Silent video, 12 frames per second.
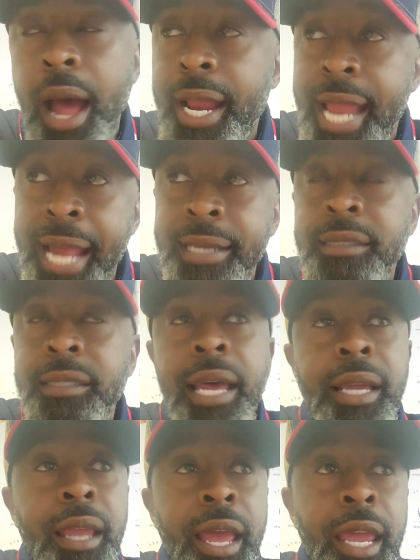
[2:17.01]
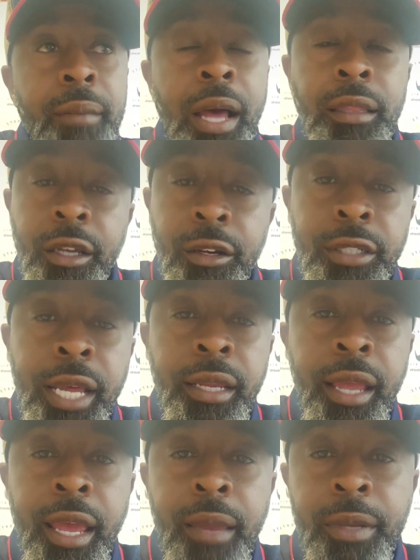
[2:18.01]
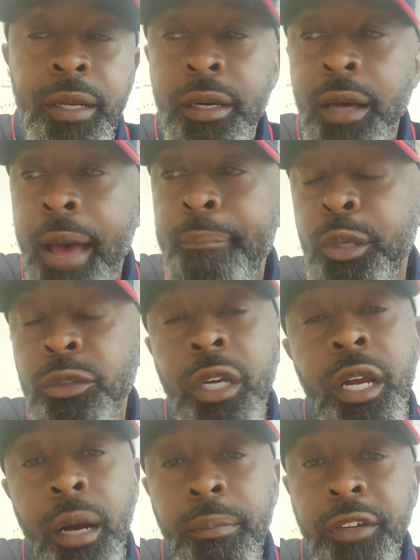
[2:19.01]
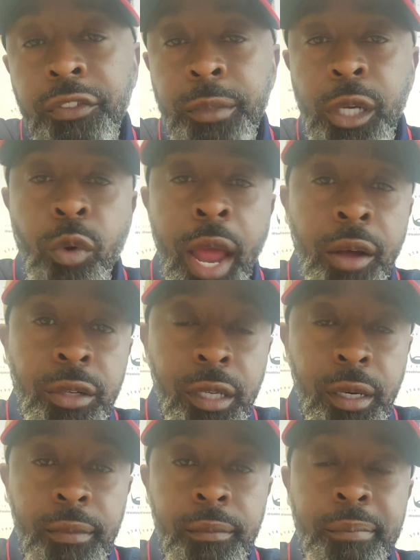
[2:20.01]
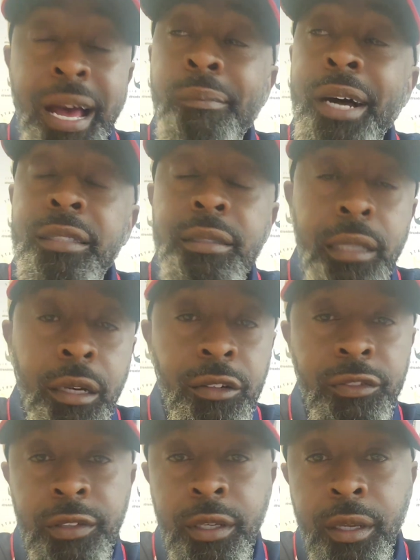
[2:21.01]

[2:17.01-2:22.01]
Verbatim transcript: I got into that game, I learned that game, and uh, I built the company from the ground up by myself.